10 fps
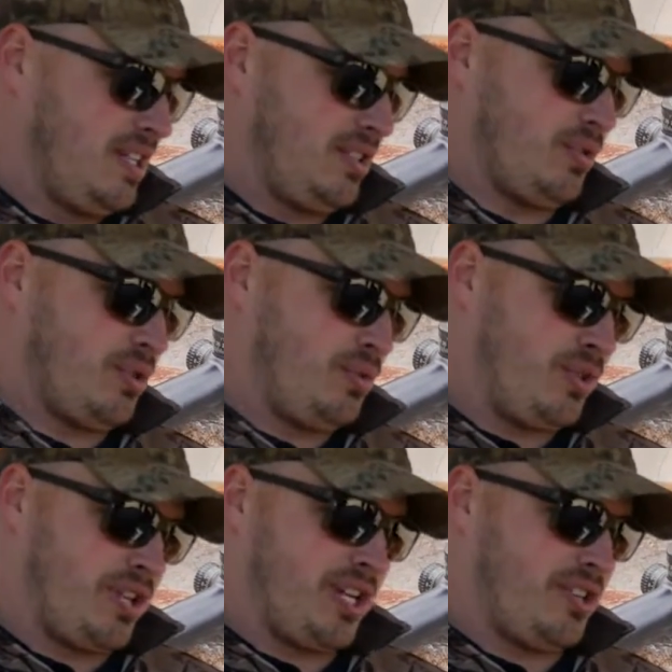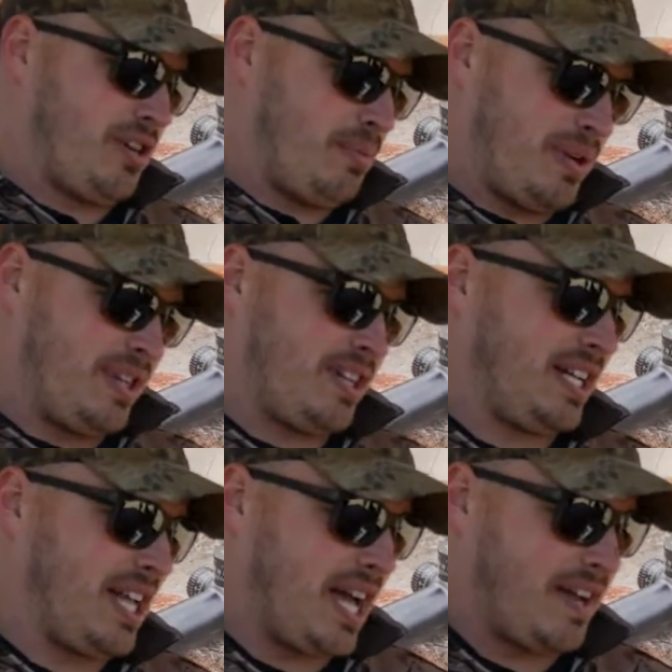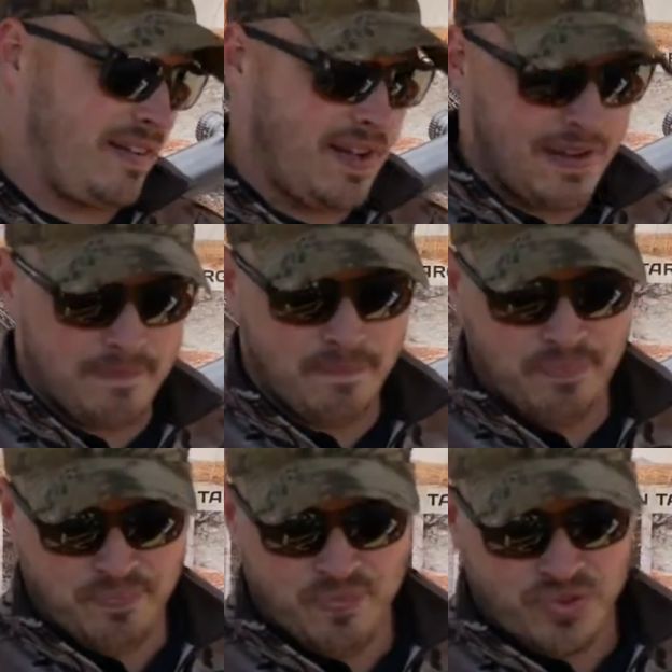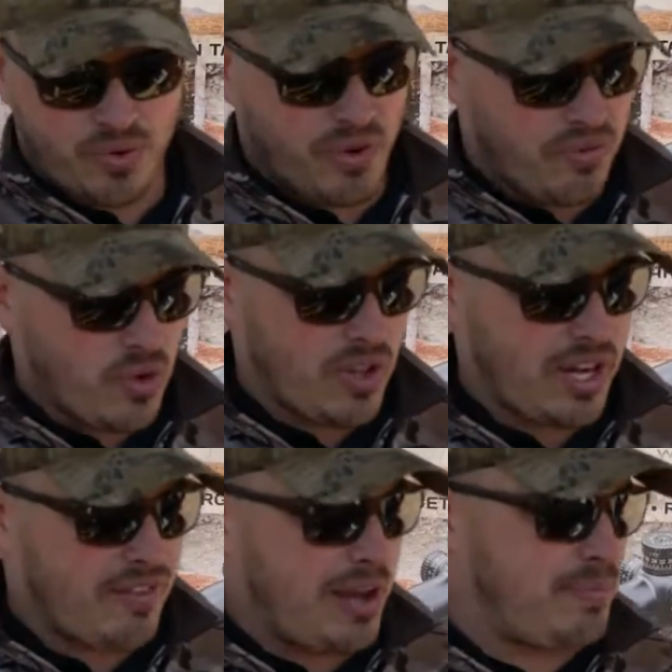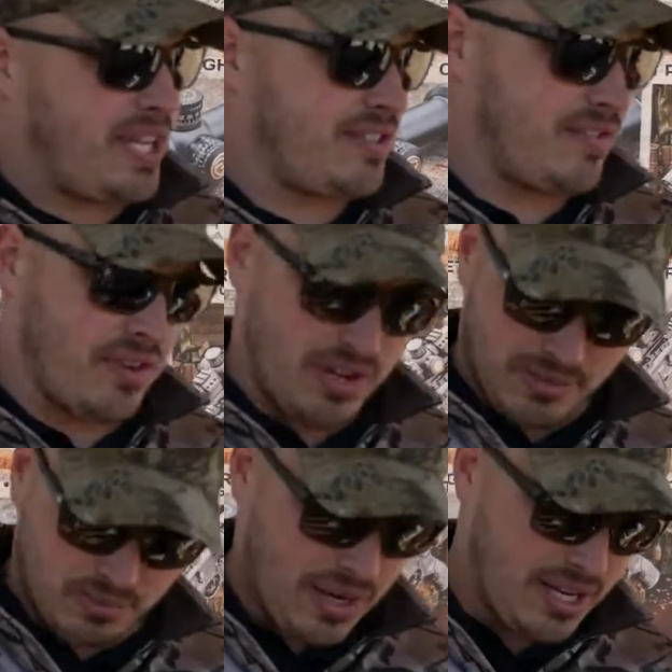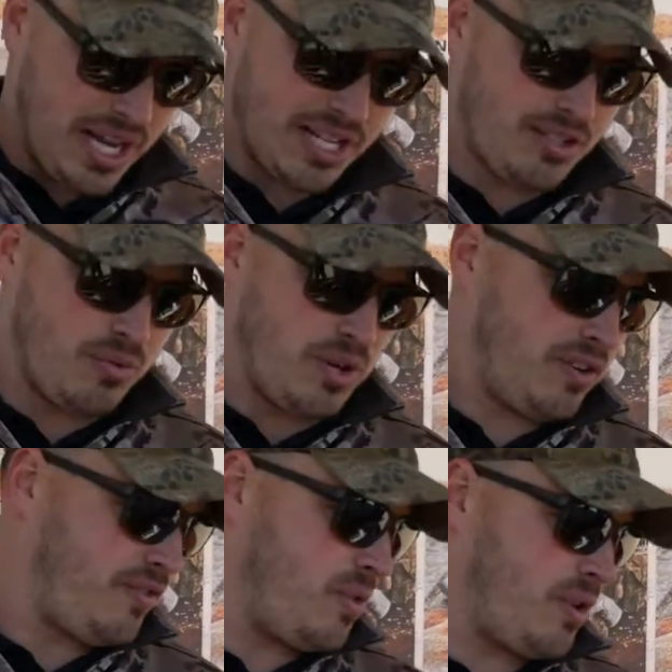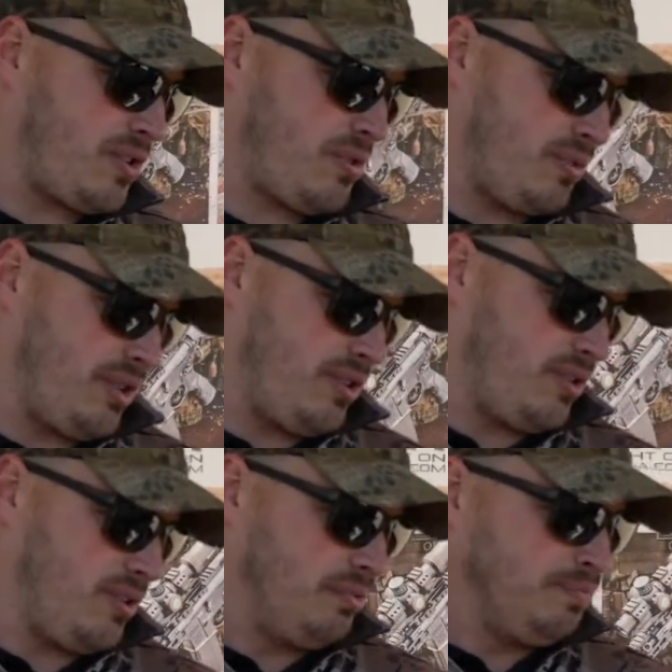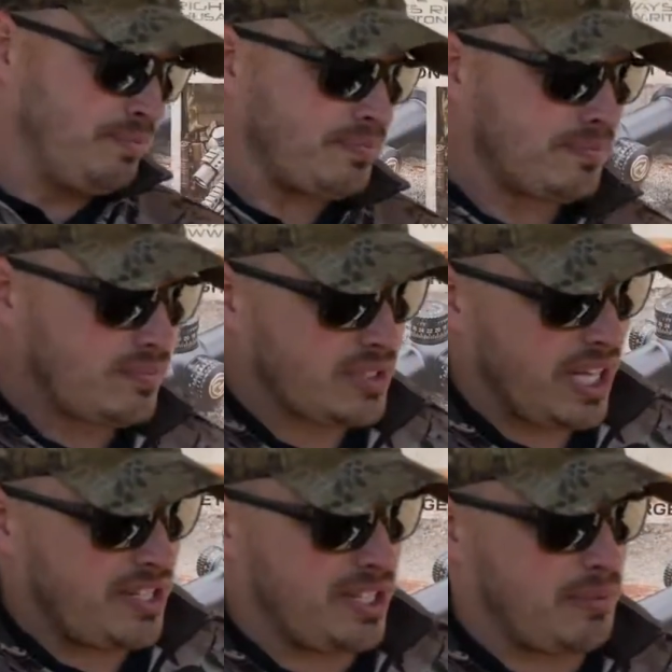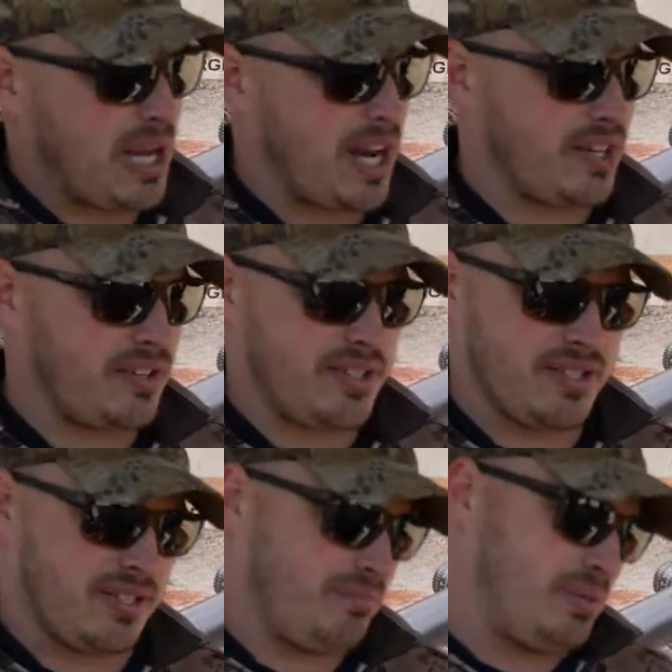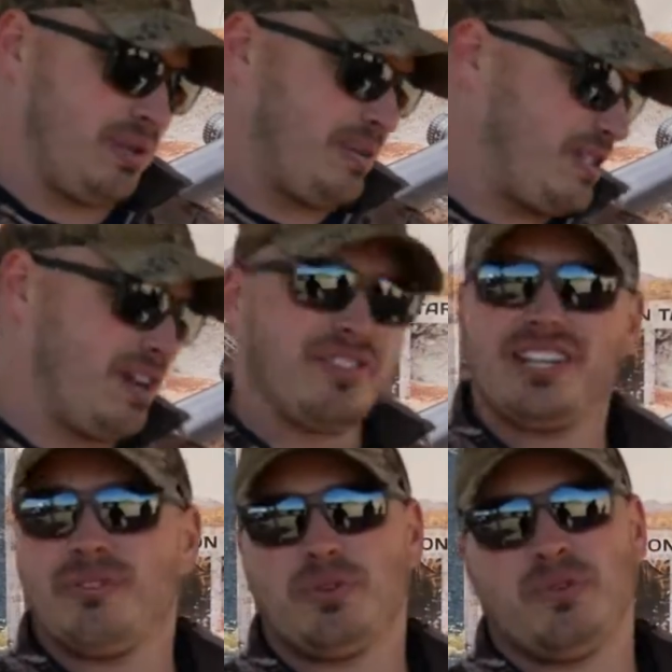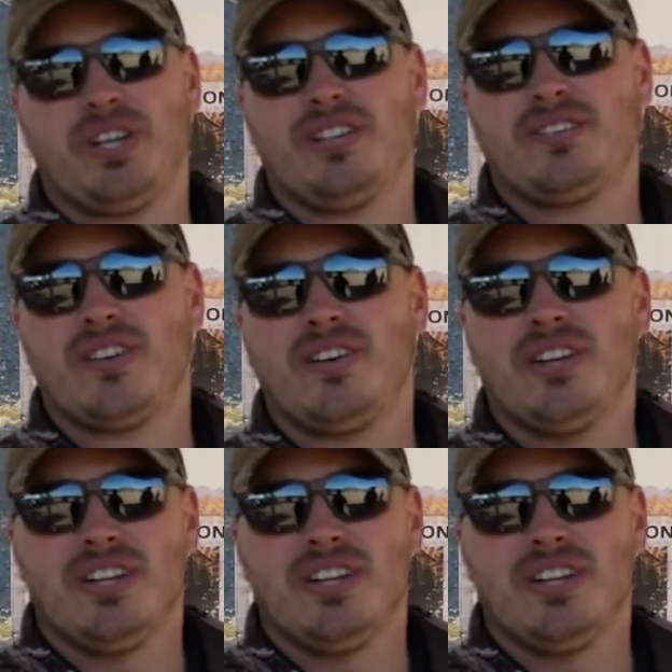Don't want to ruin your hunting trip or anything like that. Um, so we have a full line of optics from red dots to one to fours. We do HD binoculars and pretty much everything in between. So